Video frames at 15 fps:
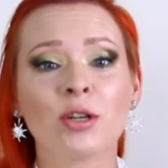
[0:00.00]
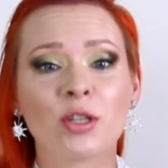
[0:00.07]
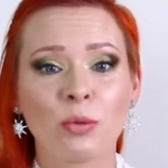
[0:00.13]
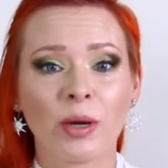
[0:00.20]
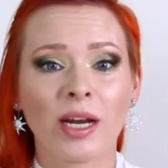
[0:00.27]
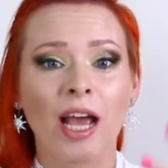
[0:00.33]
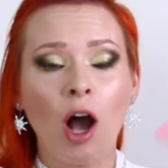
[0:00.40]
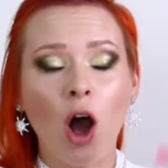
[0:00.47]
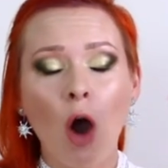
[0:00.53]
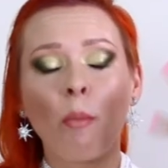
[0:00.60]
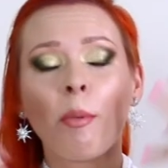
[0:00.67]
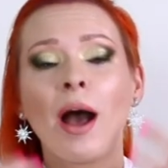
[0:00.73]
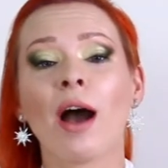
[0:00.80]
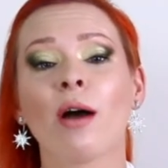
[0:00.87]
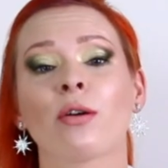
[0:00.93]
So when I
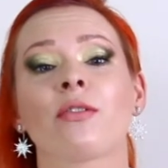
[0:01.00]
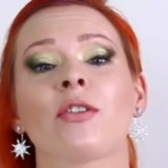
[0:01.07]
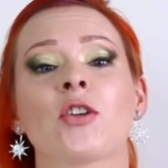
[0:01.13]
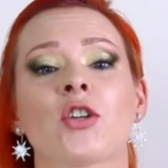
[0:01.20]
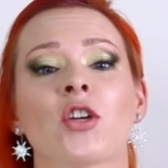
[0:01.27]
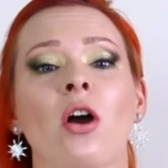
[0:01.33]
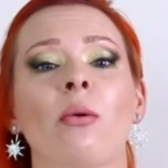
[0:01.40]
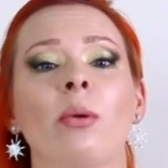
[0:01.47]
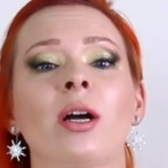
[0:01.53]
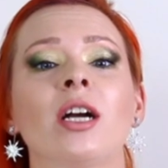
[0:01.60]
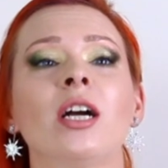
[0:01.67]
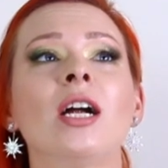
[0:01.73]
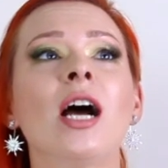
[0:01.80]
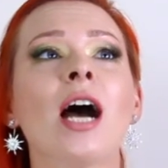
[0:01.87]
hop out of the shower,